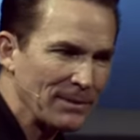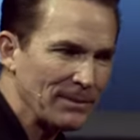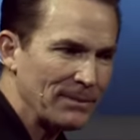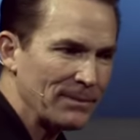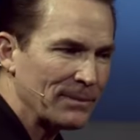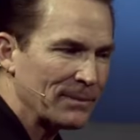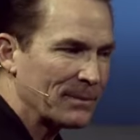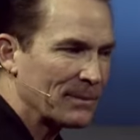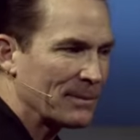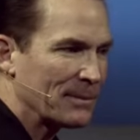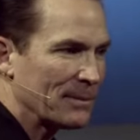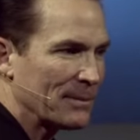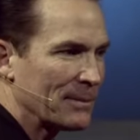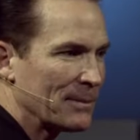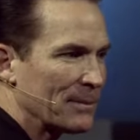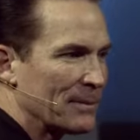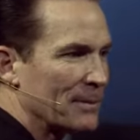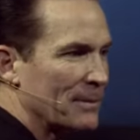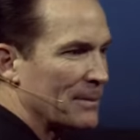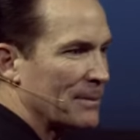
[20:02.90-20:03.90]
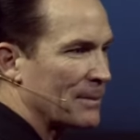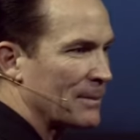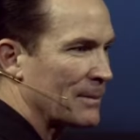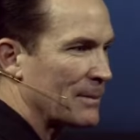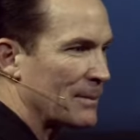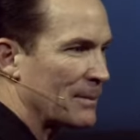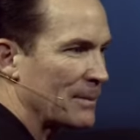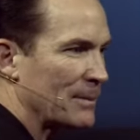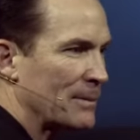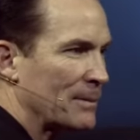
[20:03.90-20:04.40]

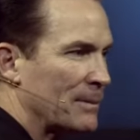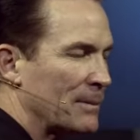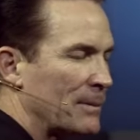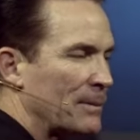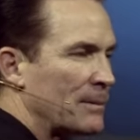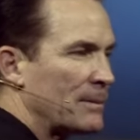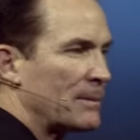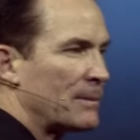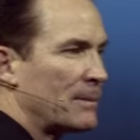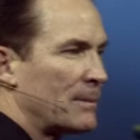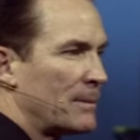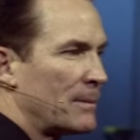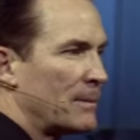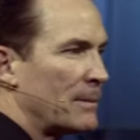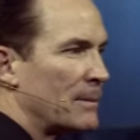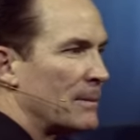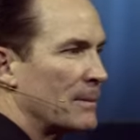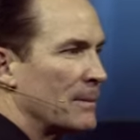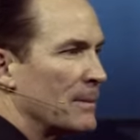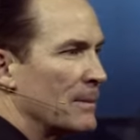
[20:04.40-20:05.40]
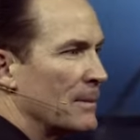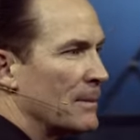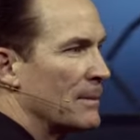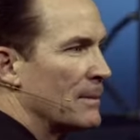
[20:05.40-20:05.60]
[no speech]